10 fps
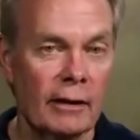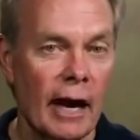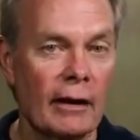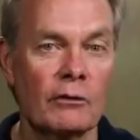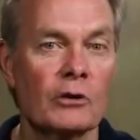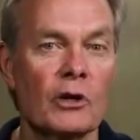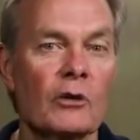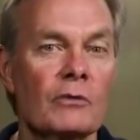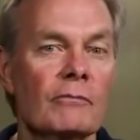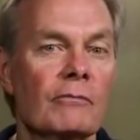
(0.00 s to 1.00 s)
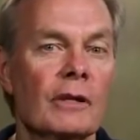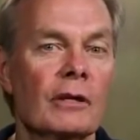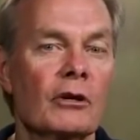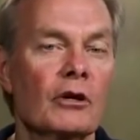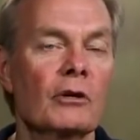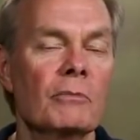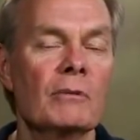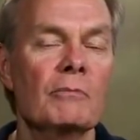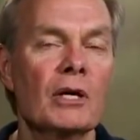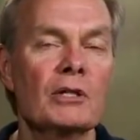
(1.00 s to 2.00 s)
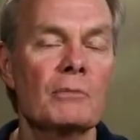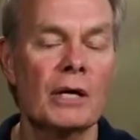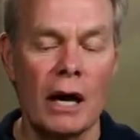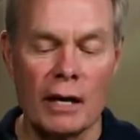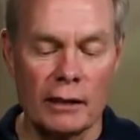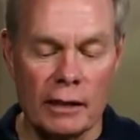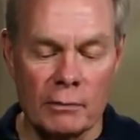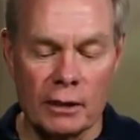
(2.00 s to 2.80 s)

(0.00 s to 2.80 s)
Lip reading: I don't know. It could be much beyond that.